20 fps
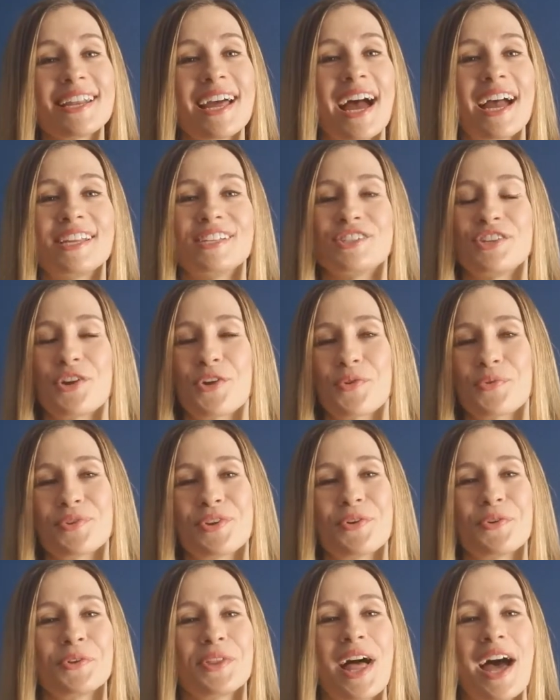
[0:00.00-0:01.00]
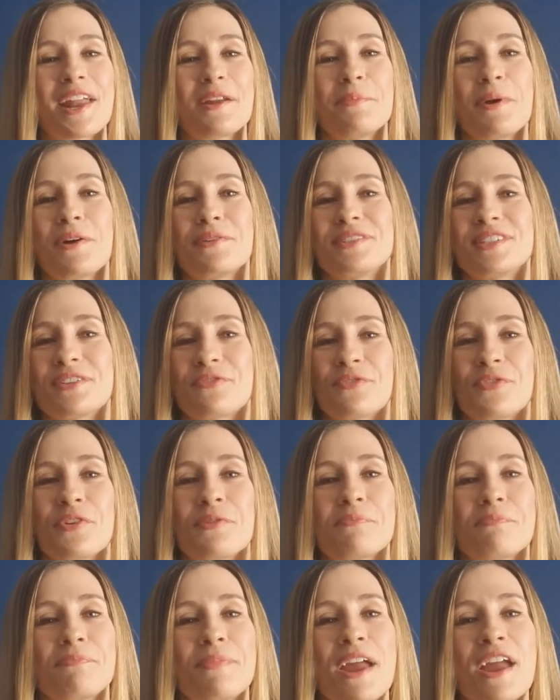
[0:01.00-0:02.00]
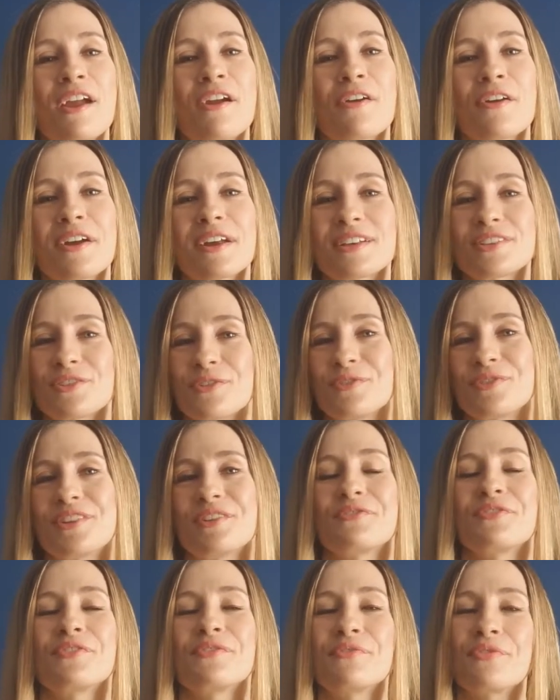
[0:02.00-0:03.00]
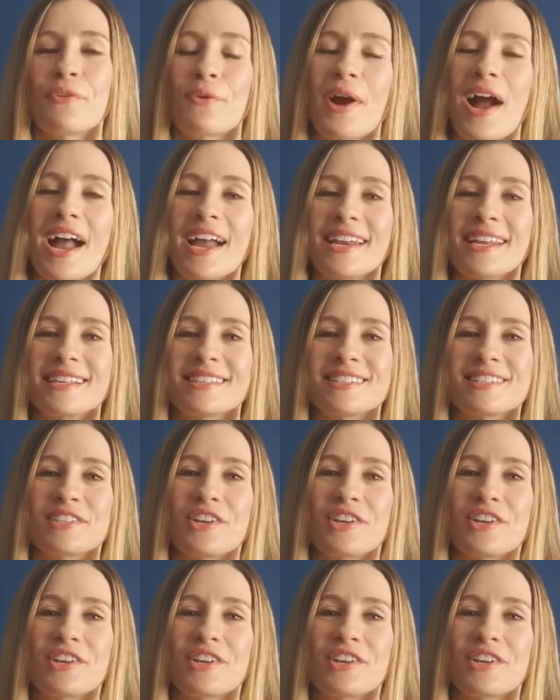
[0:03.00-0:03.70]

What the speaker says: I don't know a lot about different pairings or different varieties,